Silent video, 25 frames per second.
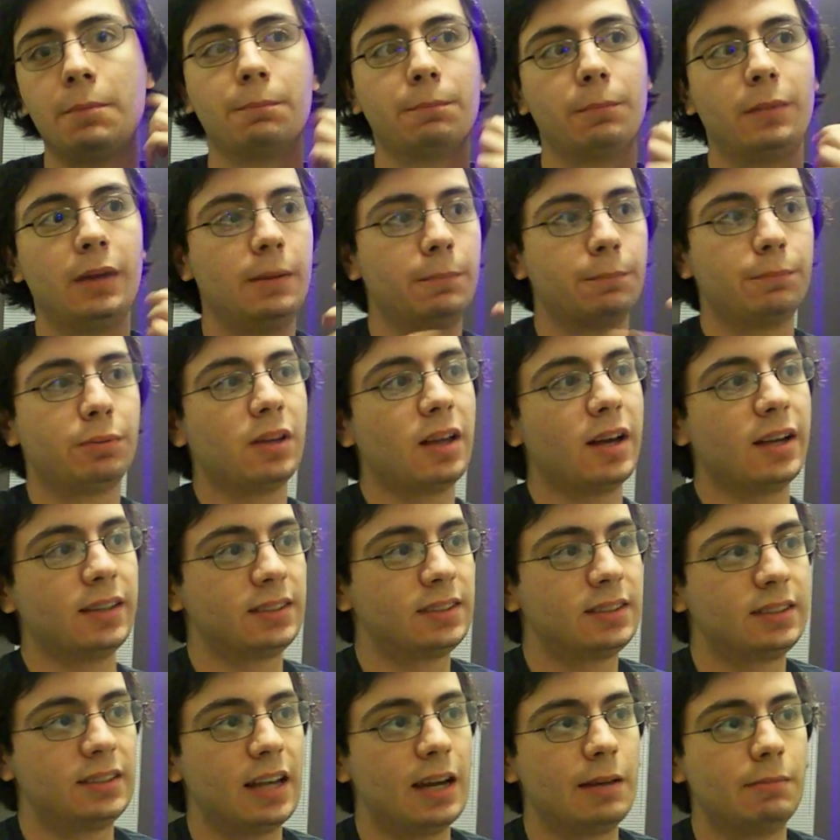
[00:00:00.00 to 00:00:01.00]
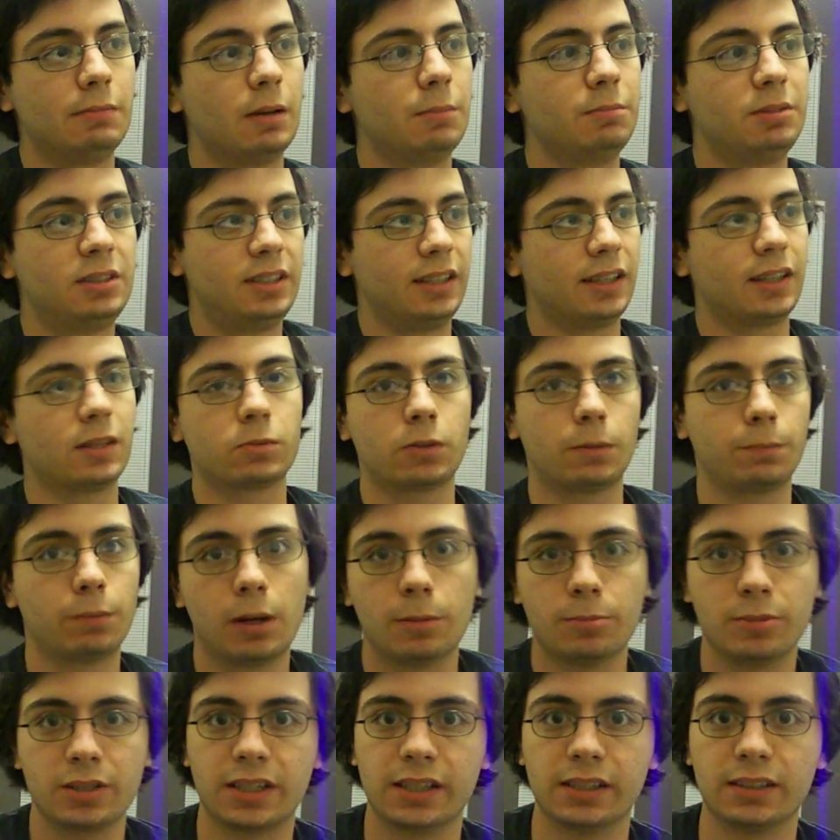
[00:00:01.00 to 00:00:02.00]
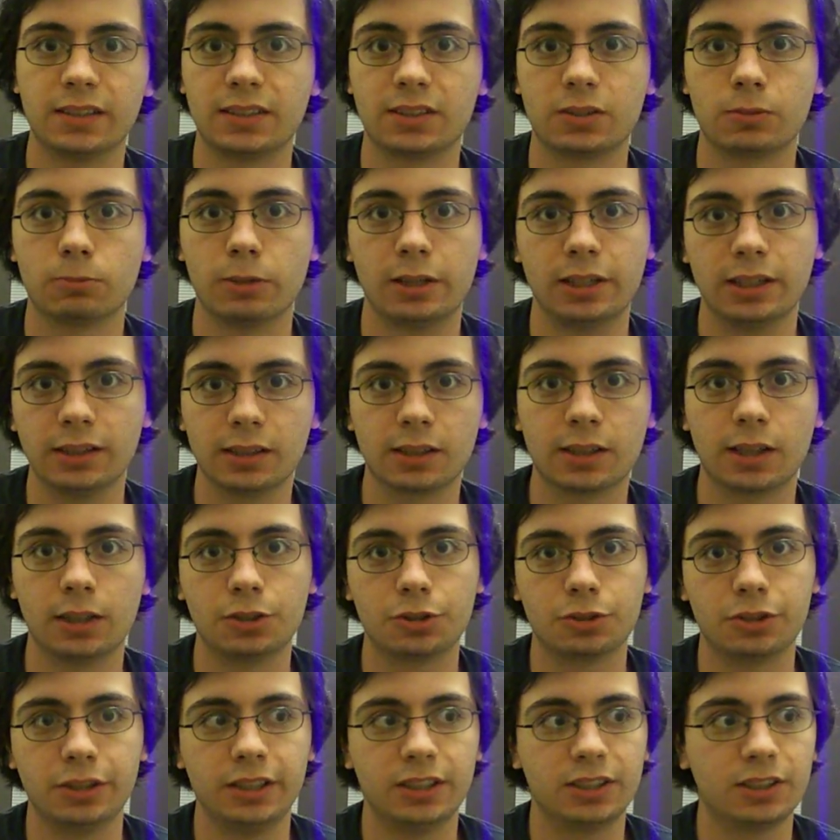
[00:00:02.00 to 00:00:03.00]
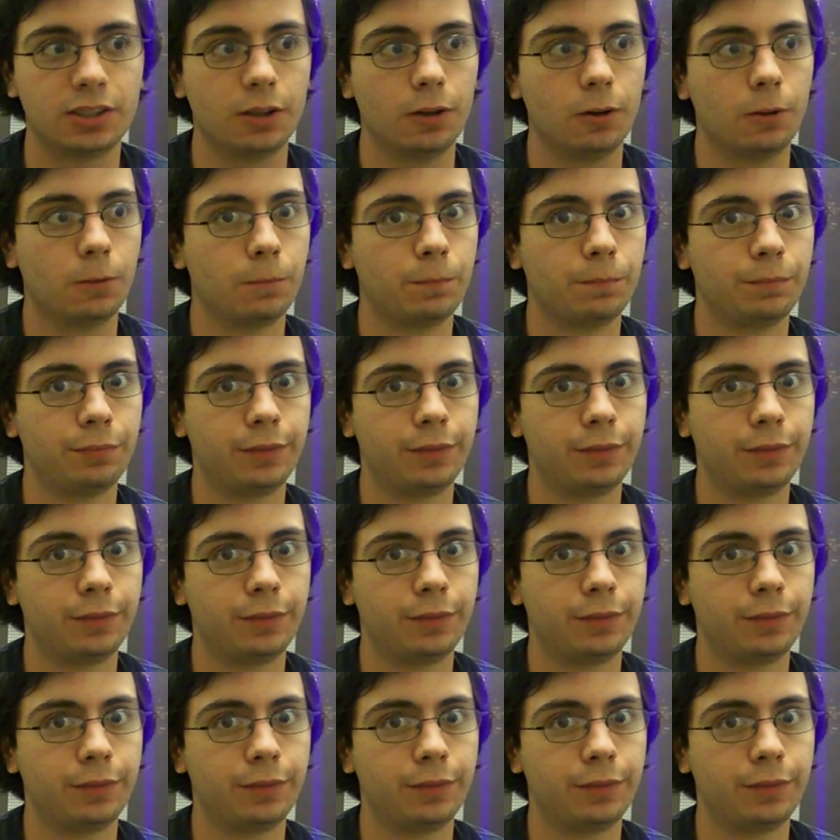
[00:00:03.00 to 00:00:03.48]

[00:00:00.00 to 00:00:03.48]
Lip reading: and plus I'm sick of Republicans running the country, so